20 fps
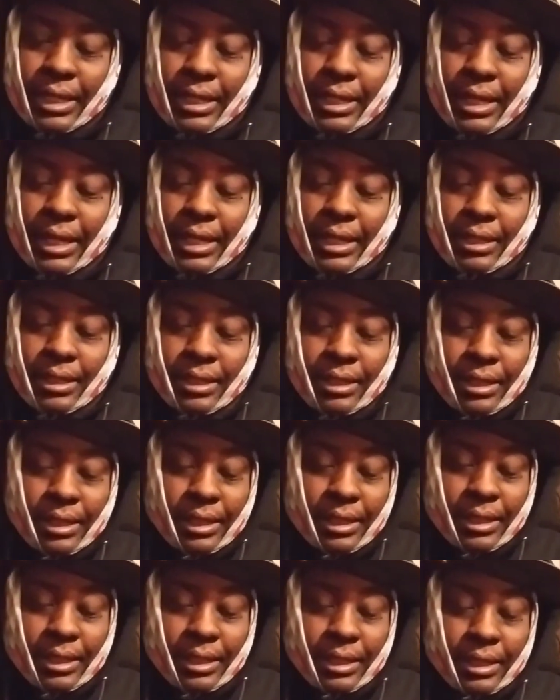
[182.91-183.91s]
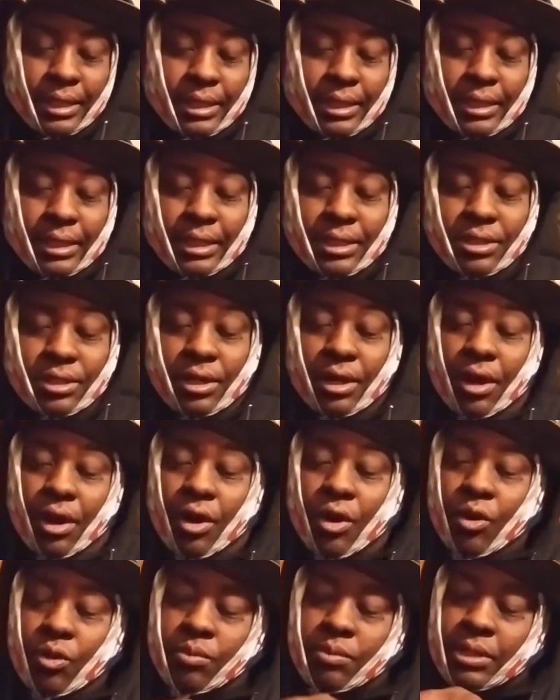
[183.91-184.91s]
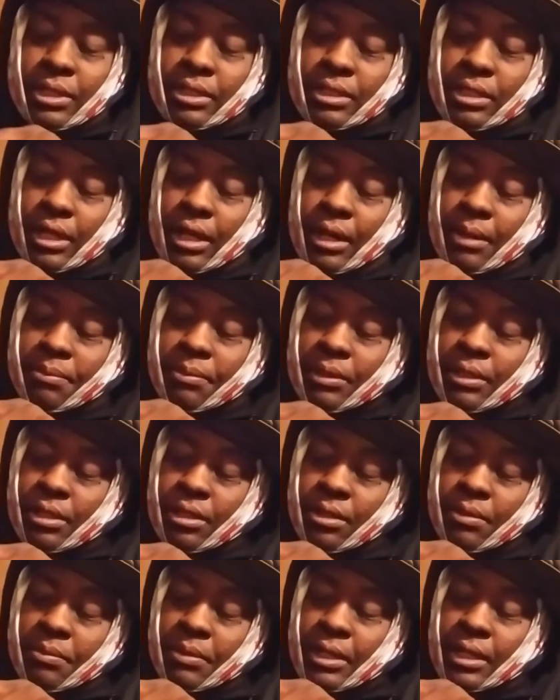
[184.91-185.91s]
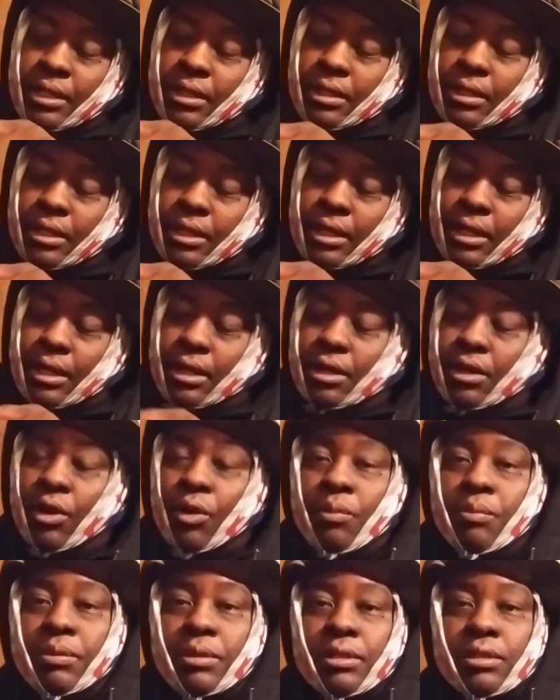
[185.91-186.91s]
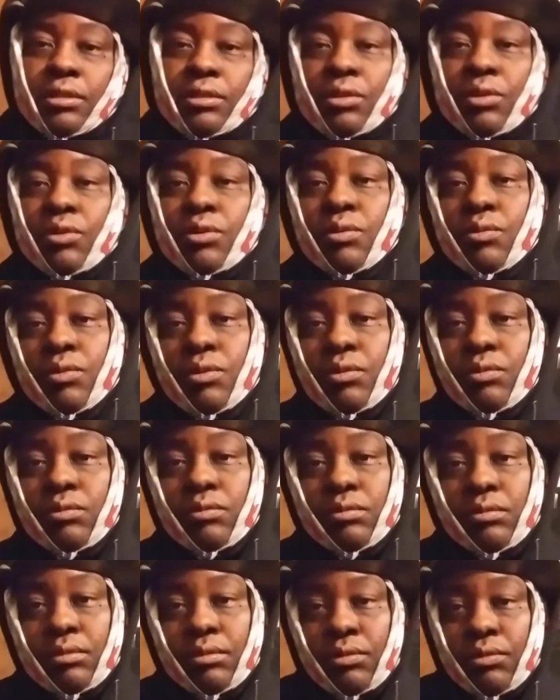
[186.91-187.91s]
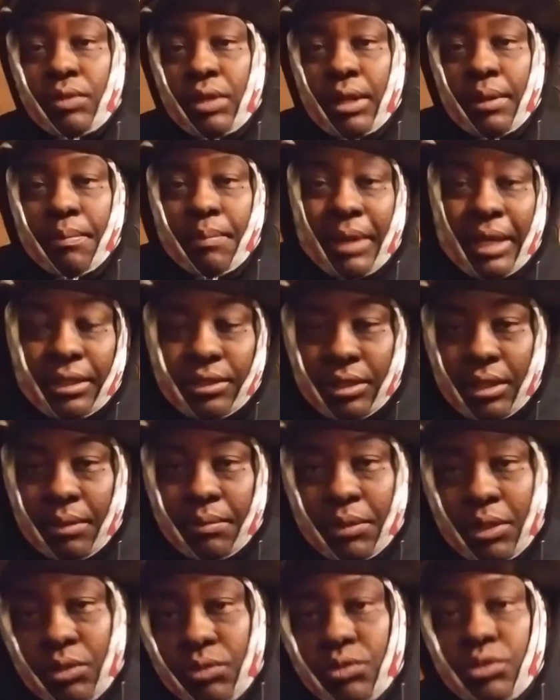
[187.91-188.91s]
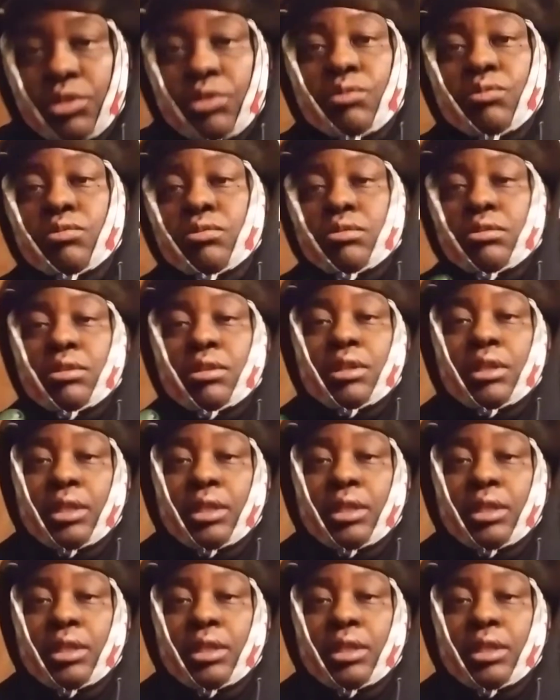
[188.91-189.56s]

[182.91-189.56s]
That they should have opened this up a little bit, cut it open so you won't really mess up no juice.